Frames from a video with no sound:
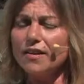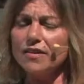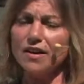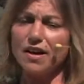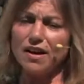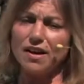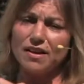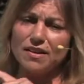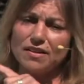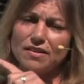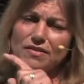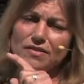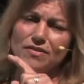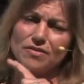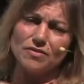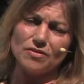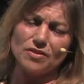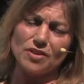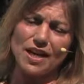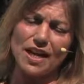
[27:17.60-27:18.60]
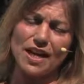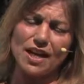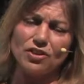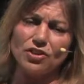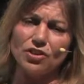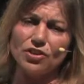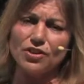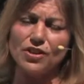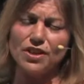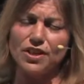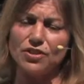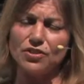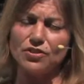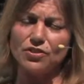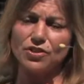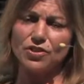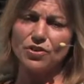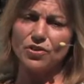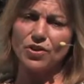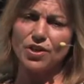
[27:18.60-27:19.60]
The handler in New
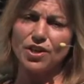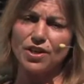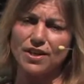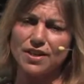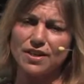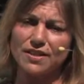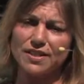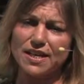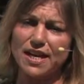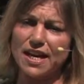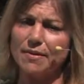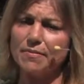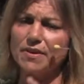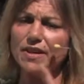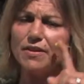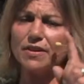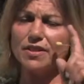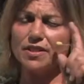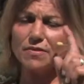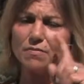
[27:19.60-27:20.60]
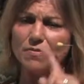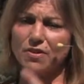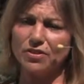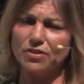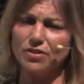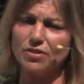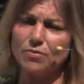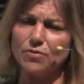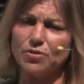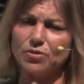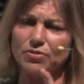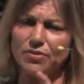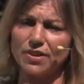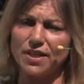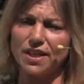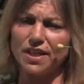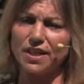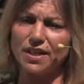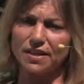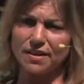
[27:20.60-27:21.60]
York, Tommy, his mother,
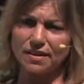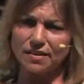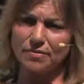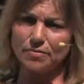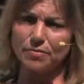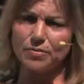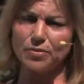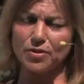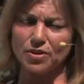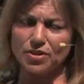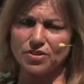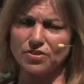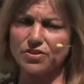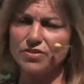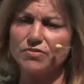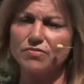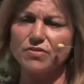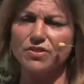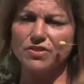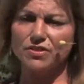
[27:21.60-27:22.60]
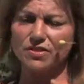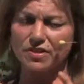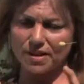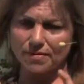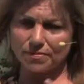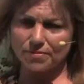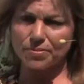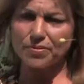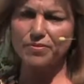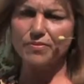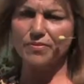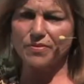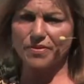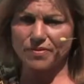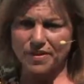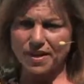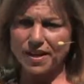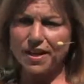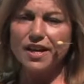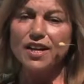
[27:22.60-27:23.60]
Marie Burns,
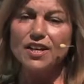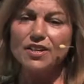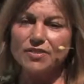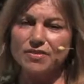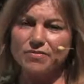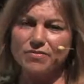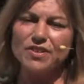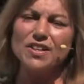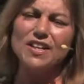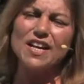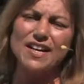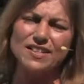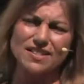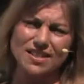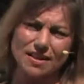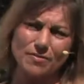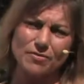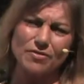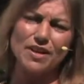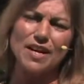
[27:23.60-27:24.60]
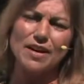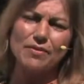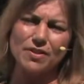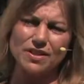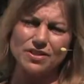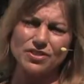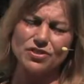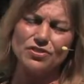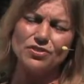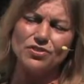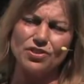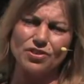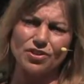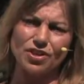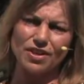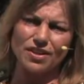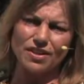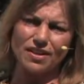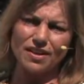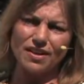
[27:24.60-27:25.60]
last time when I went to New
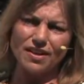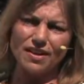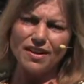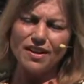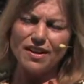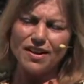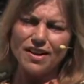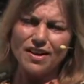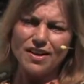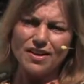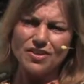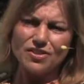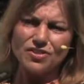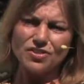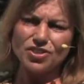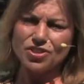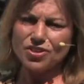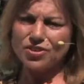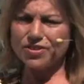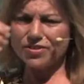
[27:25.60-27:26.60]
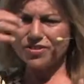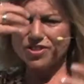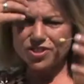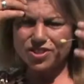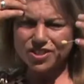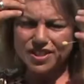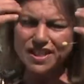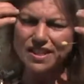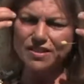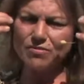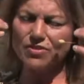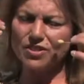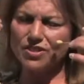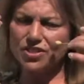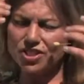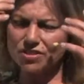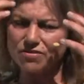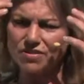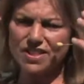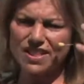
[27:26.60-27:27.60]
York, her skin
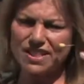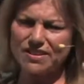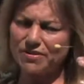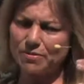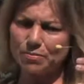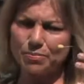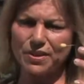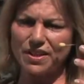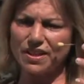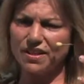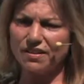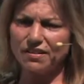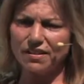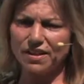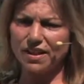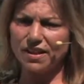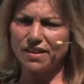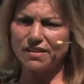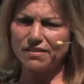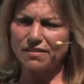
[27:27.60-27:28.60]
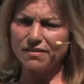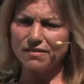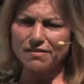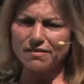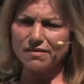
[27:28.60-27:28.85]
she was even peeling.